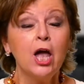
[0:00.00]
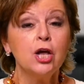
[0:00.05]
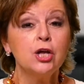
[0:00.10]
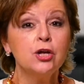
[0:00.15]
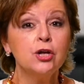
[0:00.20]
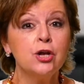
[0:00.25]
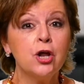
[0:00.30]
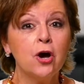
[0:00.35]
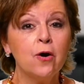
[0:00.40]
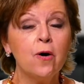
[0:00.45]

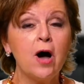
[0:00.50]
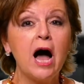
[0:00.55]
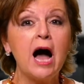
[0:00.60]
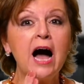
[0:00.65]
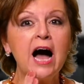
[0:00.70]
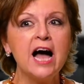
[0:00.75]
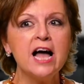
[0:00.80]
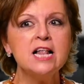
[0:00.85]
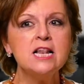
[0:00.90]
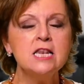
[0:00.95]
You know,
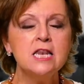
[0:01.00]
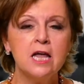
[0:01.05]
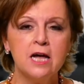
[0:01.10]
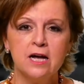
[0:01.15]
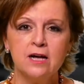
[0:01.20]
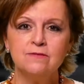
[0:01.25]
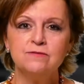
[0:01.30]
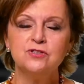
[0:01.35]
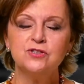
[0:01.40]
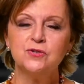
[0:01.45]
I
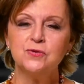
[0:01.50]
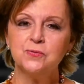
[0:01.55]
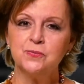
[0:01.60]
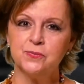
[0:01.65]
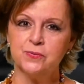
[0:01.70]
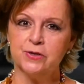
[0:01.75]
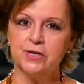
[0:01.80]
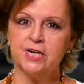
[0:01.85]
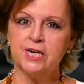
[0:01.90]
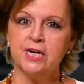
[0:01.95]
love to
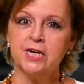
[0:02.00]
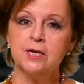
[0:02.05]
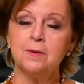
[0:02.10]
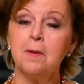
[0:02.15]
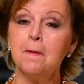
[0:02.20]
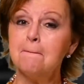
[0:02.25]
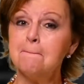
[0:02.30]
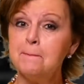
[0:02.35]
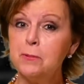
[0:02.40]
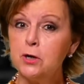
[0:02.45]
read
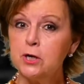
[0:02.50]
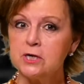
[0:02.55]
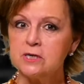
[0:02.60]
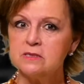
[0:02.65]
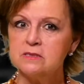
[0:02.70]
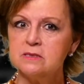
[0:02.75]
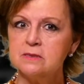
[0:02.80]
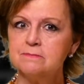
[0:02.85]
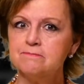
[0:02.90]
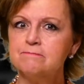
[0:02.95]

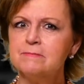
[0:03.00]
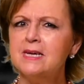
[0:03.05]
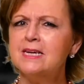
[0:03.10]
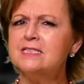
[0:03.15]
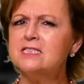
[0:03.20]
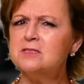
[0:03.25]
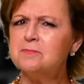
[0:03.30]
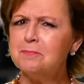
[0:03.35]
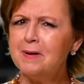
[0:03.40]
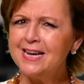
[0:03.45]
books.
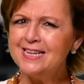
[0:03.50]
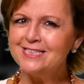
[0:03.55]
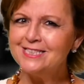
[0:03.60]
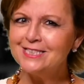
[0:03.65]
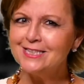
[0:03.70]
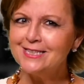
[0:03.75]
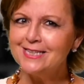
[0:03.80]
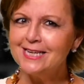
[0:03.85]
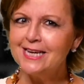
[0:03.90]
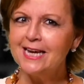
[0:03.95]

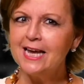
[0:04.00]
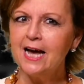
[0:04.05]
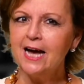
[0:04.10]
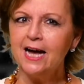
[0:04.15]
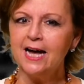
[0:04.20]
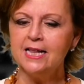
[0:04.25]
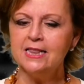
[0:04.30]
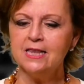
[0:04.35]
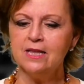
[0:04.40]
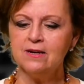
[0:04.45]
Especially,
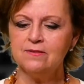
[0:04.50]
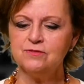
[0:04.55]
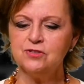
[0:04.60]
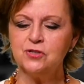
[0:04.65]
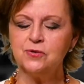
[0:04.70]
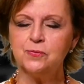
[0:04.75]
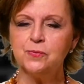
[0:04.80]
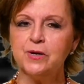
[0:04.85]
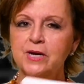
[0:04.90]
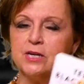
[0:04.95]
I love
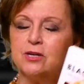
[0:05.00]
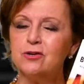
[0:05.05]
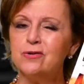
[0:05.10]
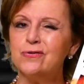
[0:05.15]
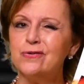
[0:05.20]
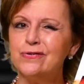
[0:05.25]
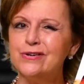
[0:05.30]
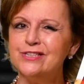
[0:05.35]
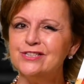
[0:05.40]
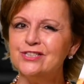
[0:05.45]
to read
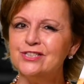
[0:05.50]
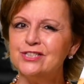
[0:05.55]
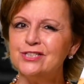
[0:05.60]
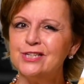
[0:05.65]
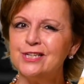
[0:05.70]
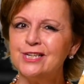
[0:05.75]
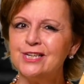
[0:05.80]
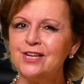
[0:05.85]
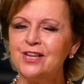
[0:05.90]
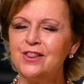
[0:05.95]

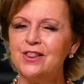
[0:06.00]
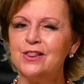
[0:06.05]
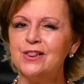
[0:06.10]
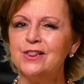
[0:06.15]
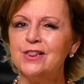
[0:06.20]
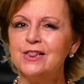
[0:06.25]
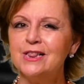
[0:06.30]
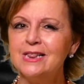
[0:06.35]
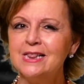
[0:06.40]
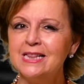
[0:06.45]
Christian,
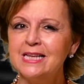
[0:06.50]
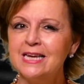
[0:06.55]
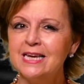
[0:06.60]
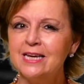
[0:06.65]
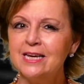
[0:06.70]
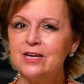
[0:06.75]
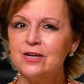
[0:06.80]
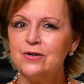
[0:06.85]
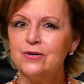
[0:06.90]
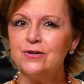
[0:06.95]

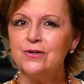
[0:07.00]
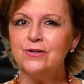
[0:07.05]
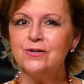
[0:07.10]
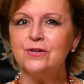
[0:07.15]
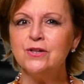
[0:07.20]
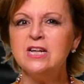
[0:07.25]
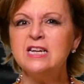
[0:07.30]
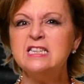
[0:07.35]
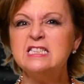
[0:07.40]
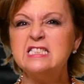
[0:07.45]
legal,
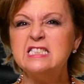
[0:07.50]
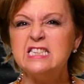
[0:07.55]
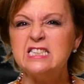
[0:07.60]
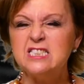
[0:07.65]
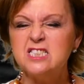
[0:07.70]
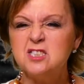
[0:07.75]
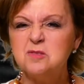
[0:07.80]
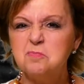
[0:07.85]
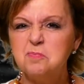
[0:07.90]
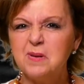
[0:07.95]

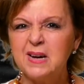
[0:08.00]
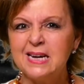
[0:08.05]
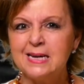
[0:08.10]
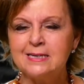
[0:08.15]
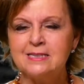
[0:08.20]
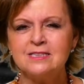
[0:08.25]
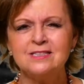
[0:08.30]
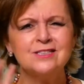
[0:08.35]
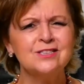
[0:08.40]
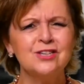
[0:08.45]

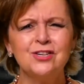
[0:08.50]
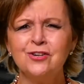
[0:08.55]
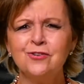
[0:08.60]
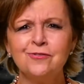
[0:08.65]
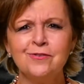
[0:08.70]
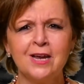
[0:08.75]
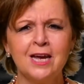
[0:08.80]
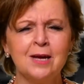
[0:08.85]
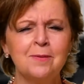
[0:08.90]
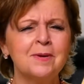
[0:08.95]
suspense, you
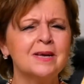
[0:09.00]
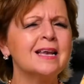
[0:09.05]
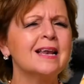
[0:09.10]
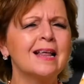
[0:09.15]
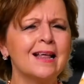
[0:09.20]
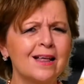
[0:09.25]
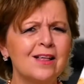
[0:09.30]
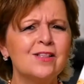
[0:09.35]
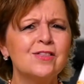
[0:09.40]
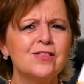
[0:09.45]
name it.
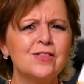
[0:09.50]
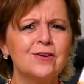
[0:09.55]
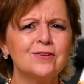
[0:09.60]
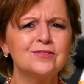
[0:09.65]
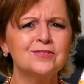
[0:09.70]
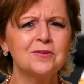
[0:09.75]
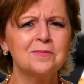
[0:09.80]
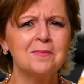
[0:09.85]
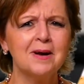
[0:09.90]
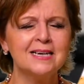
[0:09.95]
Those
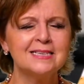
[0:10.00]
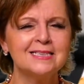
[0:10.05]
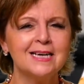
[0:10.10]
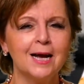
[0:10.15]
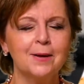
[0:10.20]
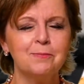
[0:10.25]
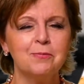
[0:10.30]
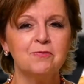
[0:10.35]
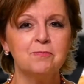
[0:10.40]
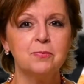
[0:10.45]
are my
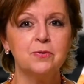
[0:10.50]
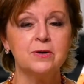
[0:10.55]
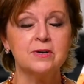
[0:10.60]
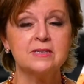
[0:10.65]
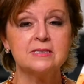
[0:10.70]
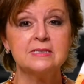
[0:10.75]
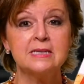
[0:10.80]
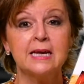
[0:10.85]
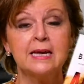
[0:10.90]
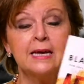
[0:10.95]
type of books.